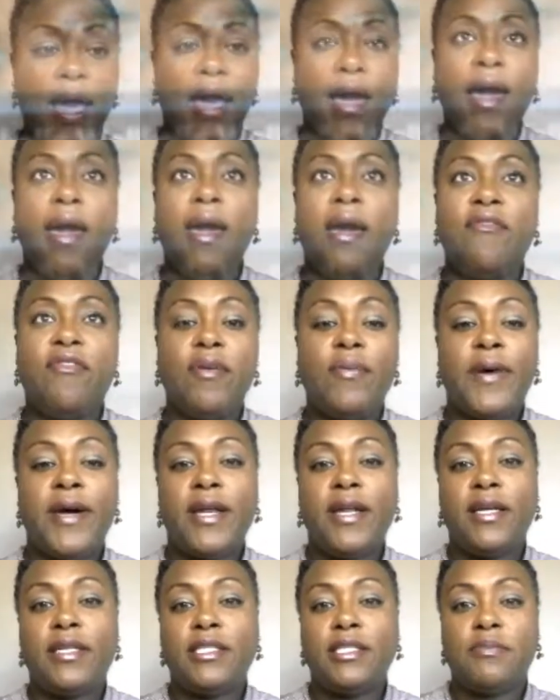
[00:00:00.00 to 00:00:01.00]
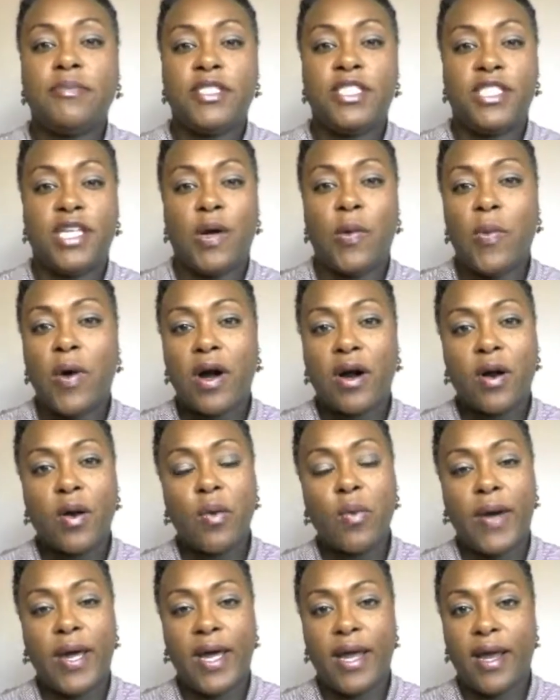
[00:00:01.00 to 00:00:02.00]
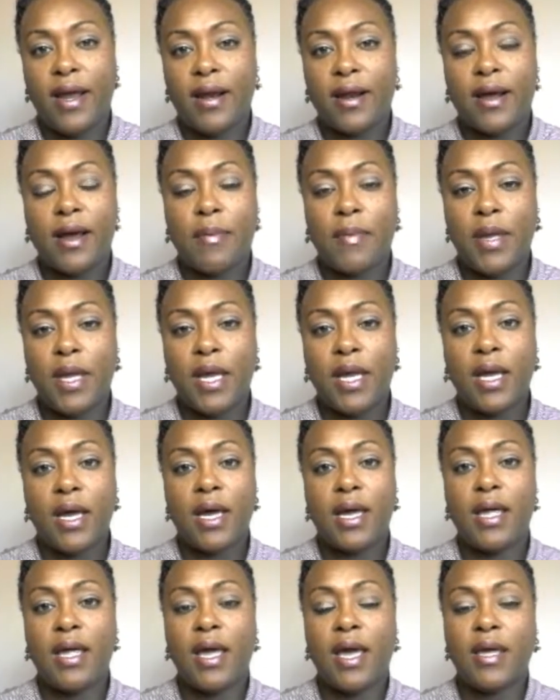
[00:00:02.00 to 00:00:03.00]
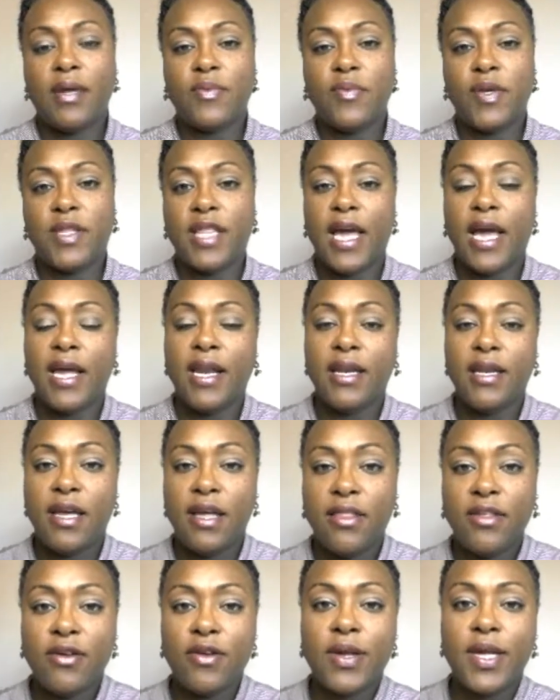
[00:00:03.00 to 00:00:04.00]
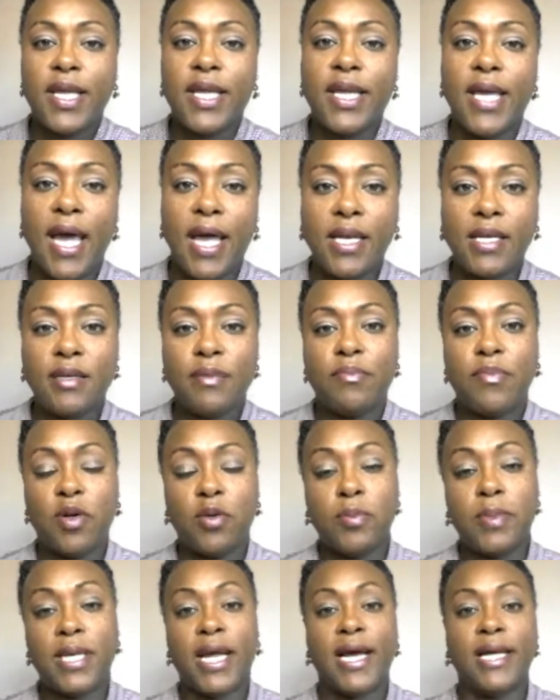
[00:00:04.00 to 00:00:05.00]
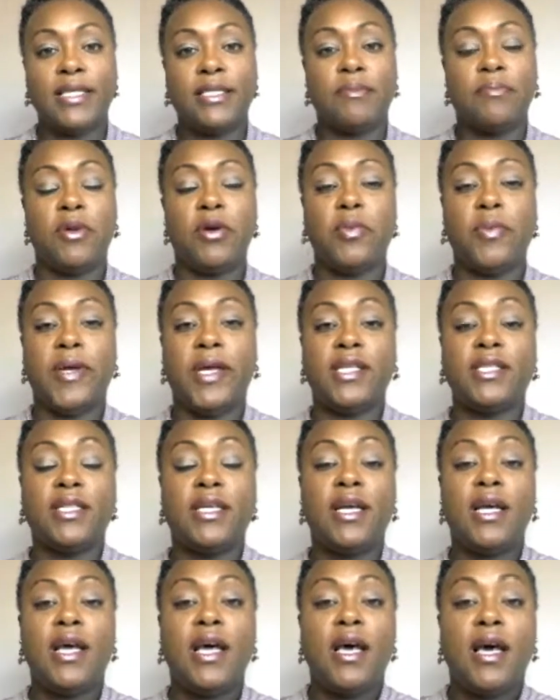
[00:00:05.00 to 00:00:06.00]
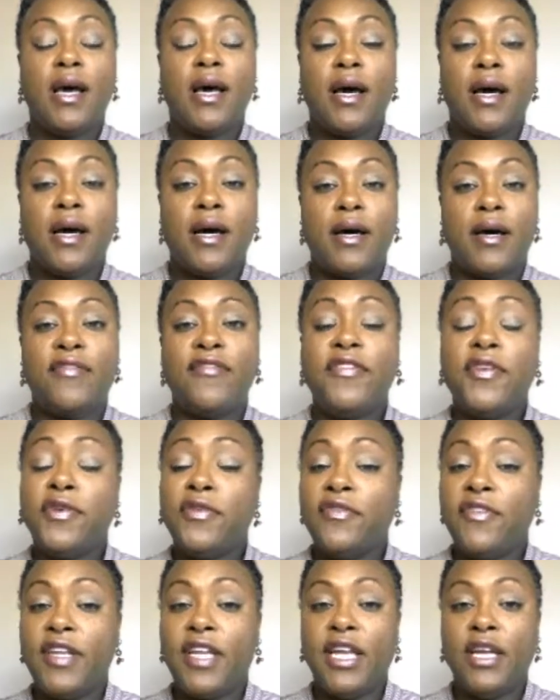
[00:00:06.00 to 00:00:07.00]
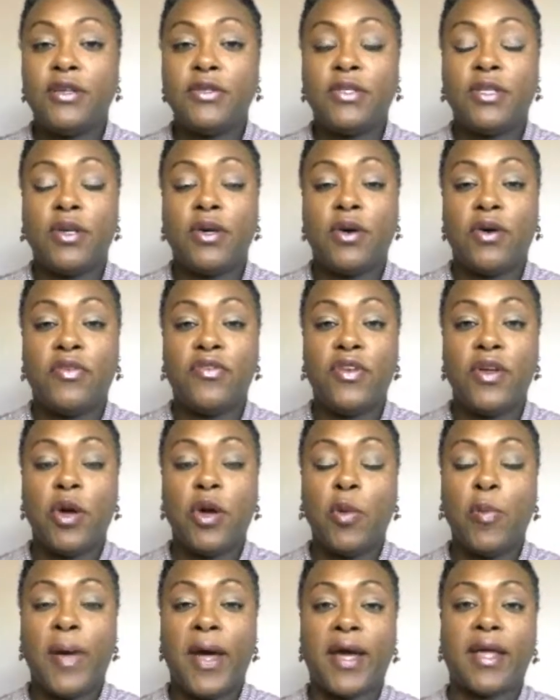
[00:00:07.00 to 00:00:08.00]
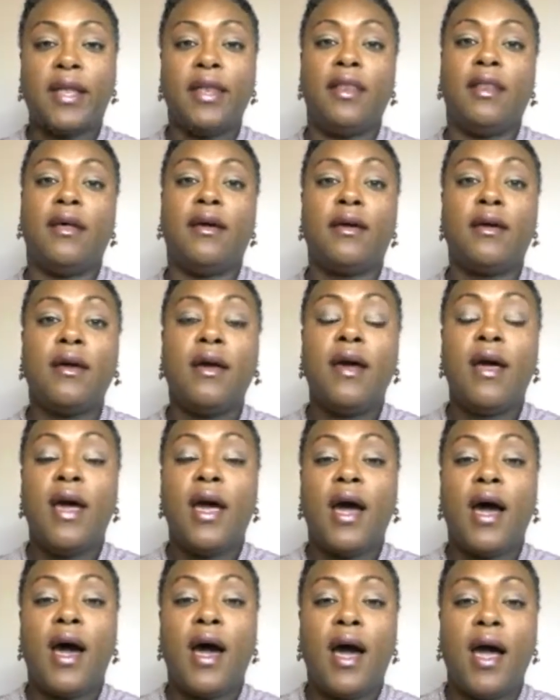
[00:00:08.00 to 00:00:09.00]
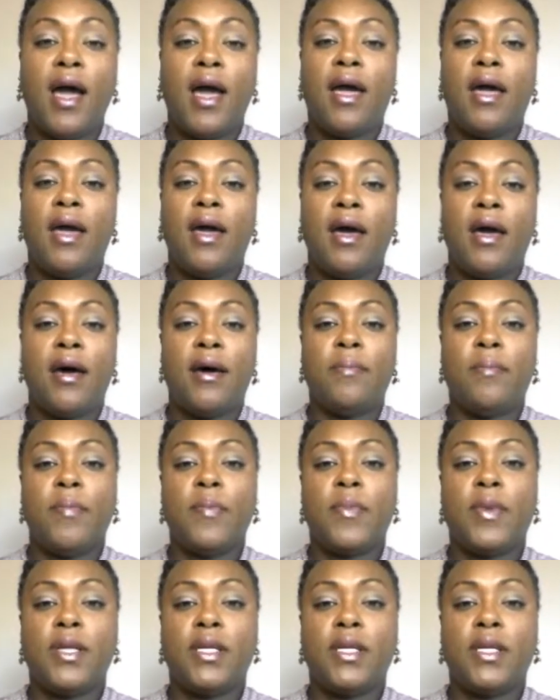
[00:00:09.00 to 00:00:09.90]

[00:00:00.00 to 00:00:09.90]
Hey everybody, it's Michelle Walker Wade coming again with another Get Mobilized moment. A few videos ago, if you go back and look, I